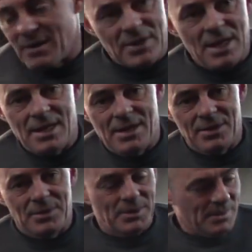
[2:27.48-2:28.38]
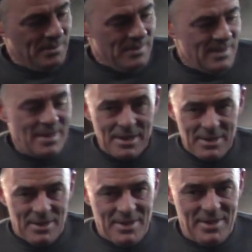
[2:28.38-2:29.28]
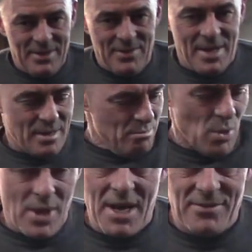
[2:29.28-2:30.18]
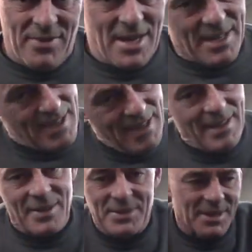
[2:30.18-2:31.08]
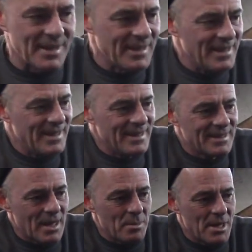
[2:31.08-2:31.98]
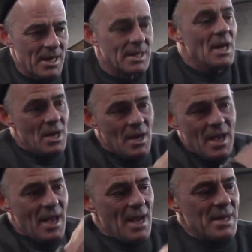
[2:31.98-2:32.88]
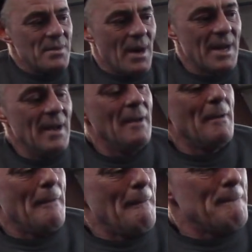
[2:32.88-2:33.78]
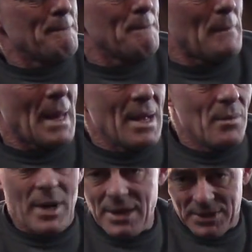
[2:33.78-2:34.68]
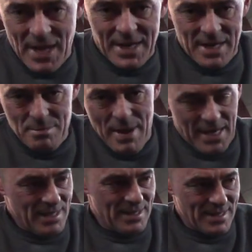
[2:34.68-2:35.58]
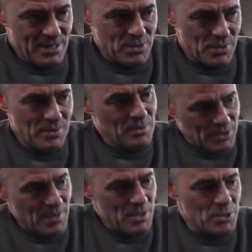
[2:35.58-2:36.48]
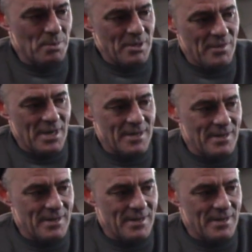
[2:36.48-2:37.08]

have Kineos. I can bookend fucking Kineos here. It's going to be nice. Anyway, we're going to start getting back into this soon, so this should be fun.